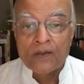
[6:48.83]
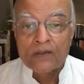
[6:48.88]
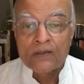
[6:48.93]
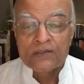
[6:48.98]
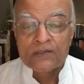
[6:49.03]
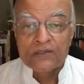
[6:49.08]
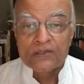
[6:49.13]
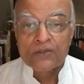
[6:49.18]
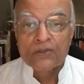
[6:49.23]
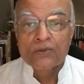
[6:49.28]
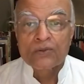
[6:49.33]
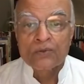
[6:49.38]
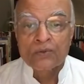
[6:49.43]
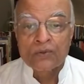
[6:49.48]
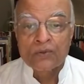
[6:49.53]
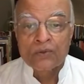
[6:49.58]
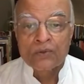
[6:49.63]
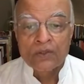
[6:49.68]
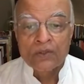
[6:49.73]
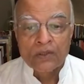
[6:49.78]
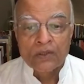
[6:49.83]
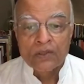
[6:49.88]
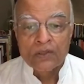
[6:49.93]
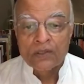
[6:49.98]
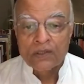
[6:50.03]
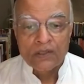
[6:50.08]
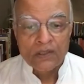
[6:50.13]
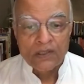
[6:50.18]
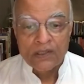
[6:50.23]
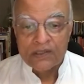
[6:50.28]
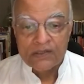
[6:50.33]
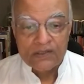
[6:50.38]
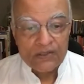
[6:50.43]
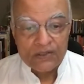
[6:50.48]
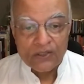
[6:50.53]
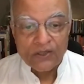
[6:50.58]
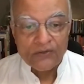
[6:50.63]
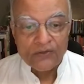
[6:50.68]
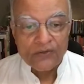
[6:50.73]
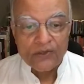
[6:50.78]
So it's
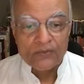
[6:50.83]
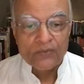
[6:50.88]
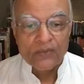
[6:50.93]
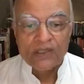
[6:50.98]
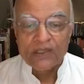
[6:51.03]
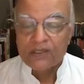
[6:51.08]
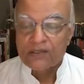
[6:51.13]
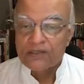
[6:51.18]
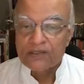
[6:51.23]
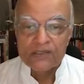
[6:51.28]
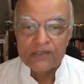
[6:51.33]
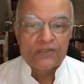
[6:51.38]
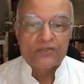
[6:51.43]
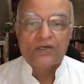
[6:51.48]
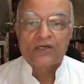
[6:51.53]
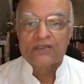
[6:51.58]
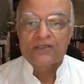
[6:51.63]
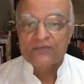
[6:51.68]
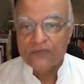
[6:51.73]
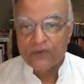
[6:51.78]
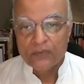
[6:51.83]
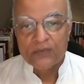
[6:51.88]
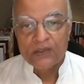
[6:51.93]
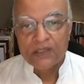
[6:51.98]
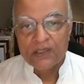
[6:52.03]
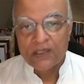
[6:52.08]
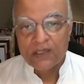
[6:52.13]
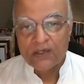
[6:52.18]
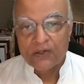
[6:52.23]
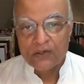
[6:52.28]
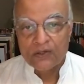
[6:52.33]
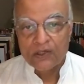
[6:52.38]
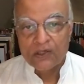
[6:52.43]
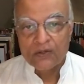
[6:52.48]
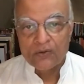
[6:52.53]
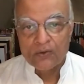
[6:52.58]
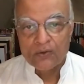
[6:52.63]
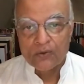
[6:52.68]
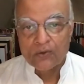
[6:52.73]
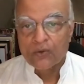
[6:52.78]
not that we can just transform India on
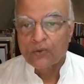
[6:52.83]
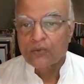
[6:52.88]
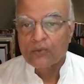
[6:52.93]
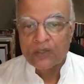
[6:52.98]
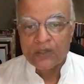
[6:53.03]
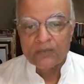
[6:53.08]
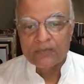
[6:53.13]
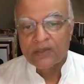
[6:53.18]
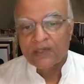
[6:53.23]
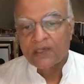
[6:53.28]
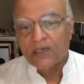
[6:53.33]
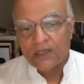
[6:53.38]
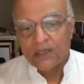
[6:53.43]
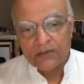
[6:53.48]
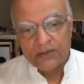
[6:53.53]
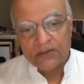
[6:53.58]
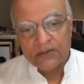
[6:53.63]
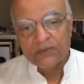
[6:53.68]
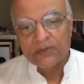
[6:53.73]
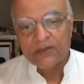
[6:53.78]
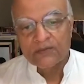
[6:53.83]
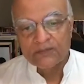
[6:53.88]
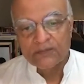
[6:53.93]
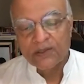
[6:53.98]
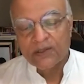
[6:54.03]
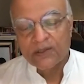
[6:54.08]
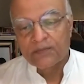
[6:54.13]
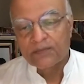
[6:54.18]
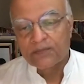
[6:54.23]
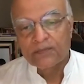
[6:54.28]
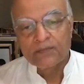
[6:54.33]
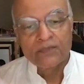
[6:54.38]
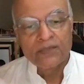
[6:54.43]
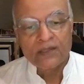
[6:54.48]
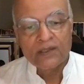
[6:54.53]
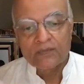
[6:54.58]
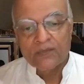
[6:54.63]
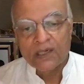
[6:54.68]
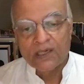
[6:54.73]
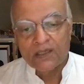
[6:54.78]
our own. Oh, we're a big country, we have
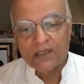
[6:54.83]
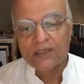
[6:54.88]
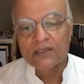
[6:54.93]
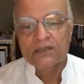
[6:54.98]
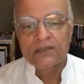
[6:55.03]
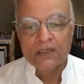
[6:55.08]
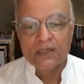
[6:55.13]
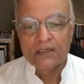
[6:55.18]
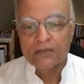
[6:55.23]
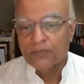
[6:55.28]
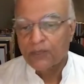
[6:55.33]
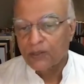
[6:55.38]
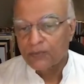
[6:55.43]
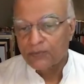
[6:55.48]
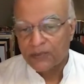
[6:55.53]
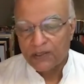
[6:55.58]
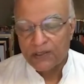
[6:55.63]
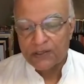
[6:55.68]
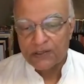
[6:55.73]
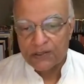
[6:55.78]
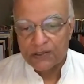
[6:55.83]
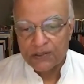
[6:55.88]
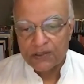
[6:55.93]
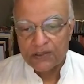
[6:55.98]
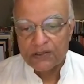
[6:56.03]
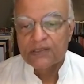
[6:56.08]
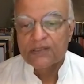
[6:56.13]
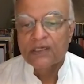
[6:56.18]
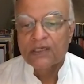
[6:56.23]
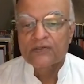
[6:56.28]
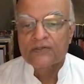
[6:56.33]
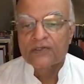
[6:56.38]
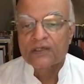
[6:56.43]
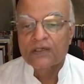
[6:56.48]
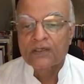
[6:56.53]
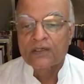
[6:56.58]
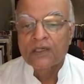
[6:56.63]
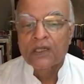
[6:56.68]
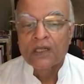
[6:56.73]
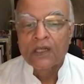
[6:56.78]
big market, young population, etc.
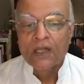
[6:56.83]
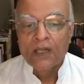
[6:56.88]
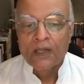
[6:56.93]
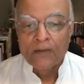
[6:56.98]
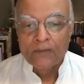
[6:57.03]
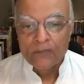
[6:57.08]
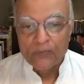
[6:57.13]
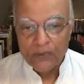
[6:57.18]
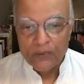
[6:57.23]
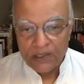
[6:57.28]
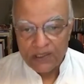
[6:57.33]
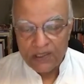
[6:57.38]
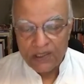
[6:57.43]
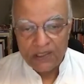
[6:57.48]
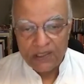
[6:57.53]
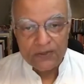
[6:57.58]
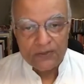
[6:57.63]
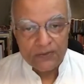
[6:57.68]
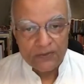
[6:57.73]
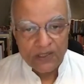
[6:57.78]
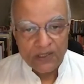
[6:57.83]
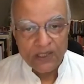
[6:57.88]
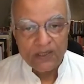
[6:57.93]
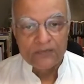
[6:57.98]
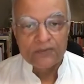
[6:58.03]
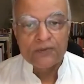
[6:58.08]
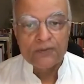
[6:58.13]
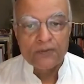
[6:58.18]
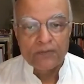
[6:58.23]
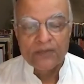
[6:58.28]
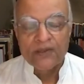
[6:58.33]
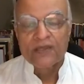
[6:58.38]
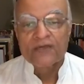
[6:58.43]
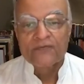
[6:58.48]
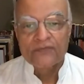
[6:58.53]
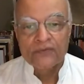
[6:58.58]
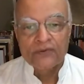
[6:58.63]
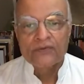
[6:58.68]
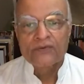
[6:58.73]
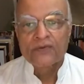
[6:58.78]
We need to be able to pay
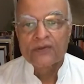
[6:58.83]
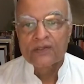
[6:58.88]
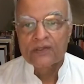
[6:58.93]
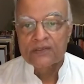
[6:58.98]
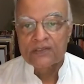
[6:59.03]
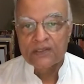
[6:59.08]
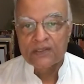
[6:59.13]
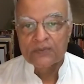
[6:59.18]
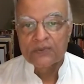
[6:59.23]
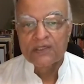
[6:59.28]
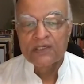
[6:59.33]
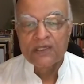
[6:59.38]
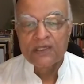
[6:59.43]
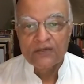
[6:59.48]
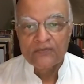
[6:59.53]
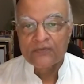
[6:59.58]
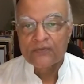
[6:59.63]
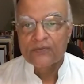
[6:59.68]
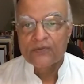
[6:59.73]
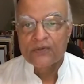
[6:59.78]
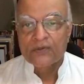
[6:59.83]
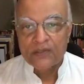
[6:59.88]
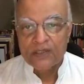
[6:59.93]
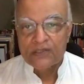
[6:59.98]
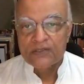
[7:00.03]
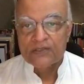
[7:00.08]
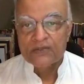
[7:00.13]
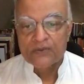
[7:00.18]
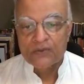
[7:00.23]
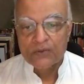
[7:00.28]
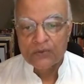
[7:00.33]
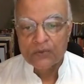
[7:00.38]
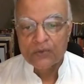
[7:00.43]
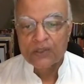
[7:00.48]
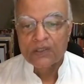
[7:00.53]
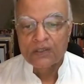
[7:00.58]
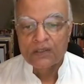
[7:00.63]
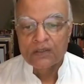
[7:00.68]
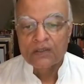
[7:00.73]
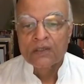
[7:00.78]
for the things that we need from the rest of the
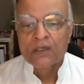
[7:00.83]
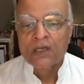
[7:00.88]
world.